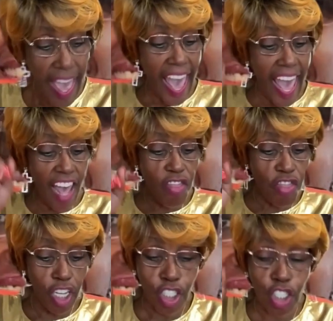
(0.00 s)
and
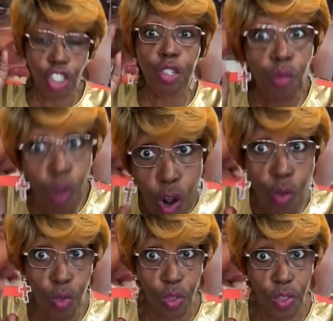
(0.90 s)
the
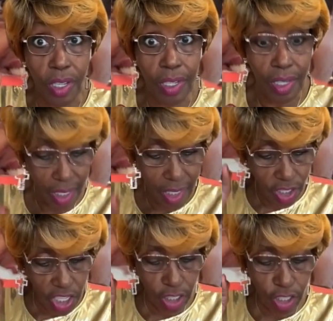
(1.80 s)
truth
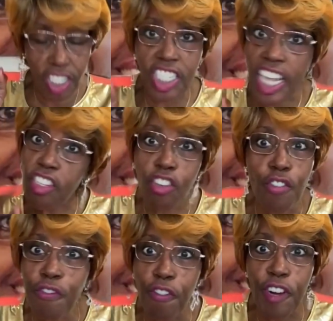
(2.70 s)
shall set
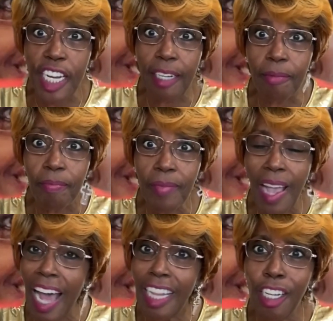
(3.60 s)
you free.
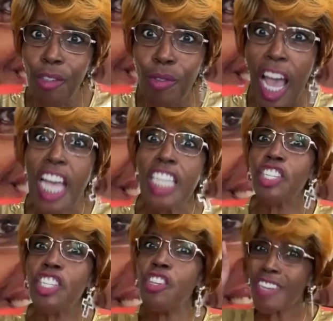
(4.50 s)
Hallelujah. So
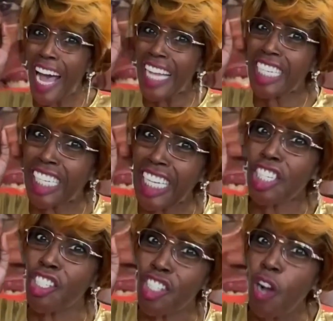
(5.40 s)
you got to get to
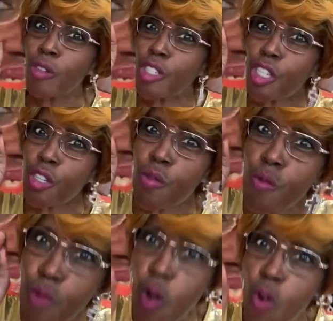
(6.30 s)
know
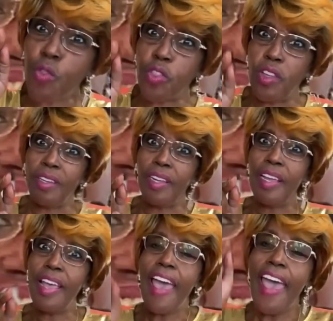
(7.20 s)
truth.
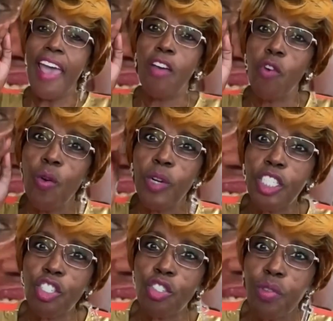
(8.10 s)
And who
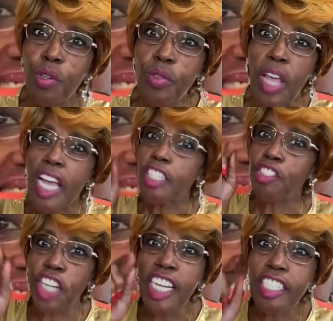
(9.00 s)
is truth?
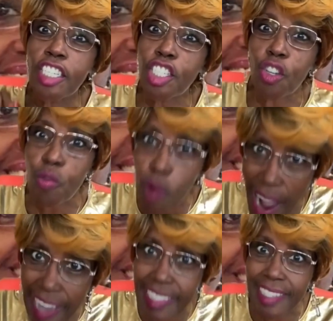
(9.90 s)
Jesus
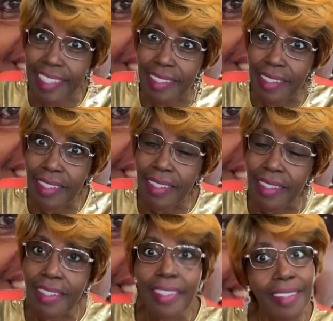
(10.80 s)
Christ.
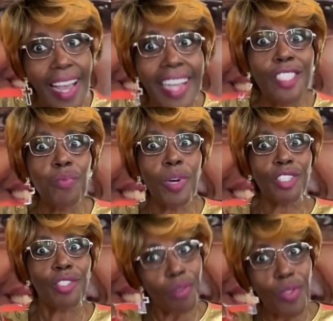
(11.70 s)
That's
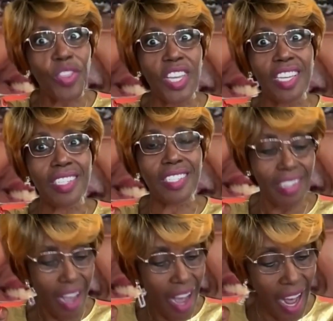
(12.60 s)
what truth is.
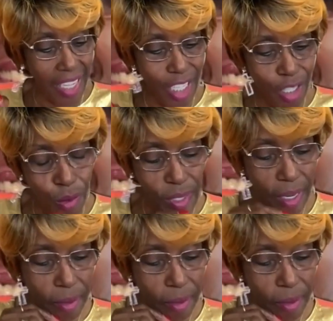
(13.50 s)
Hallelujah.